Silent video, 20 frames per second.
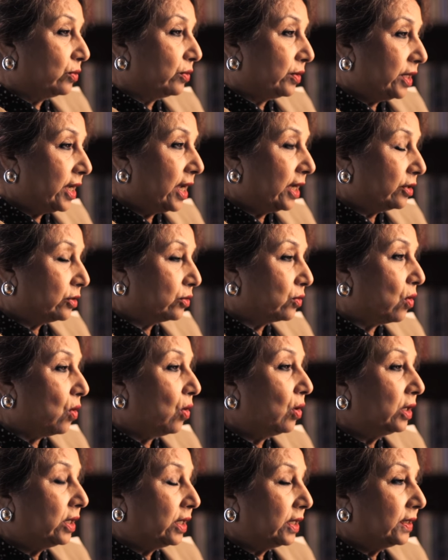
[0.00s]
to react to
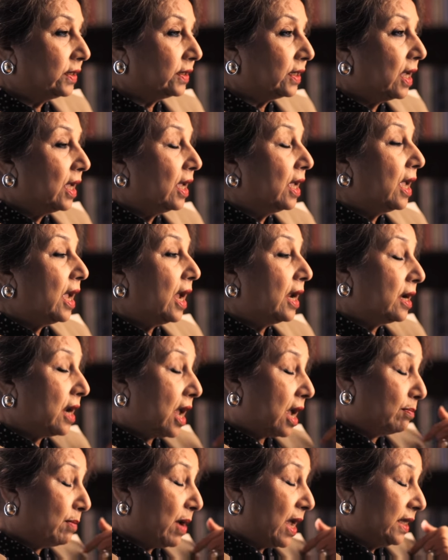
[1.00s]
all this,
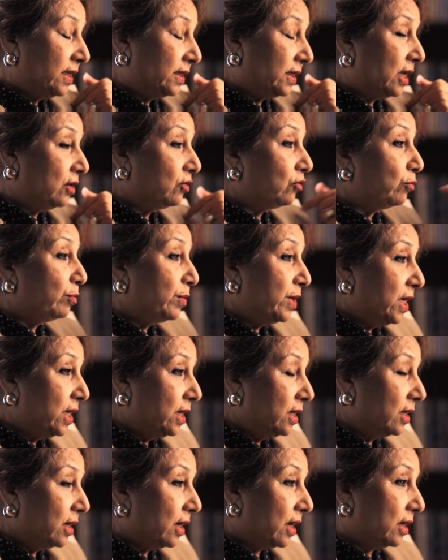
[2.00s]
and myself
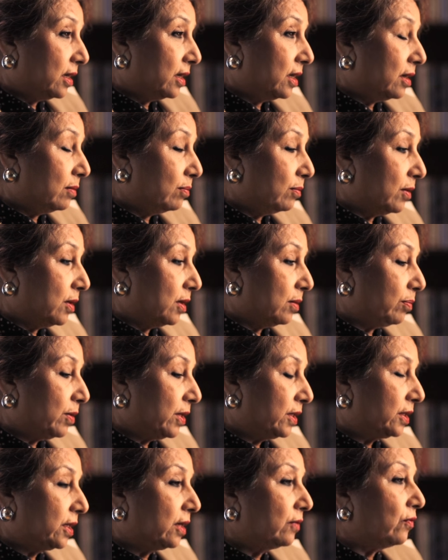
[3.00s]
being a
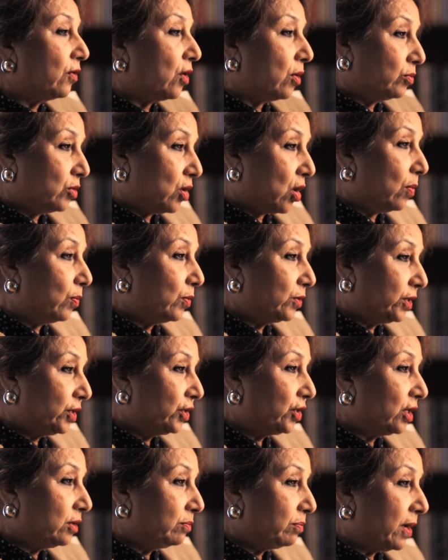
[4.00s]
person from the
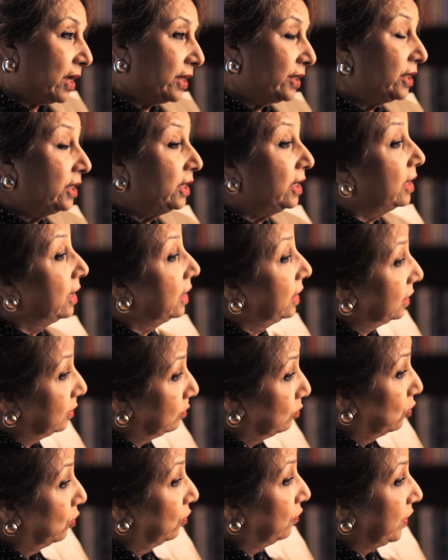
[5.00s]
opposition party
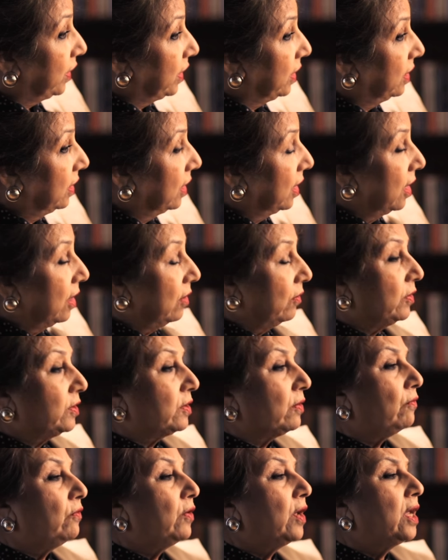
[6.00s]
is moving
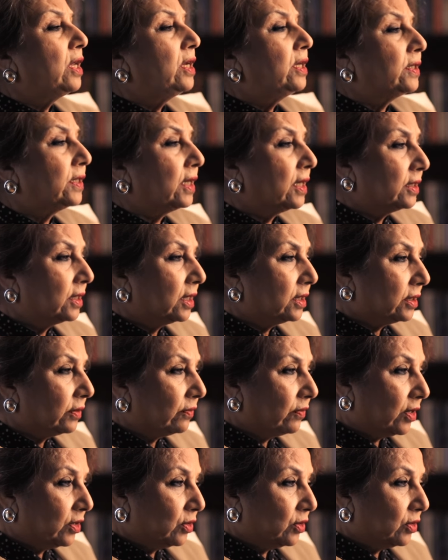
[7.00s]
with a very sensitive